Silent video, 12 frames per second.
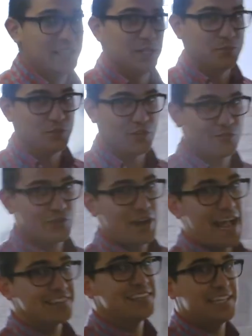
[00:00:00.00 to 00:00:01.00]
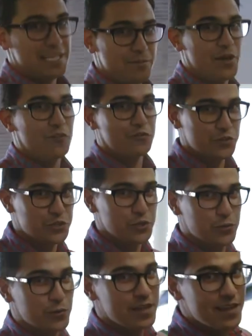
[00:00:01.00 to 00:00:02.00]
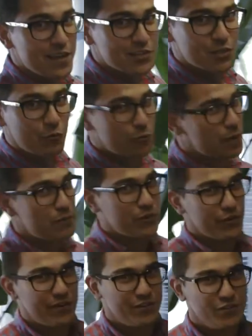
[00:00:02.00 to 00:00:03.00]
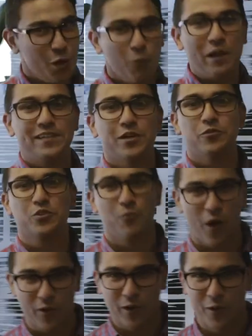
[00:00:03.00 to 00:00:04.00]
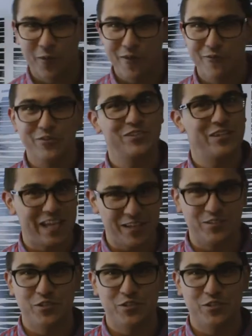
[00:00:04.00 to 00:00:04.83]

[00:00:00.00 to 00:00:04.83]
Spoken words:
The Observer has an email for you. So remember, don't wait till tomorrow for today's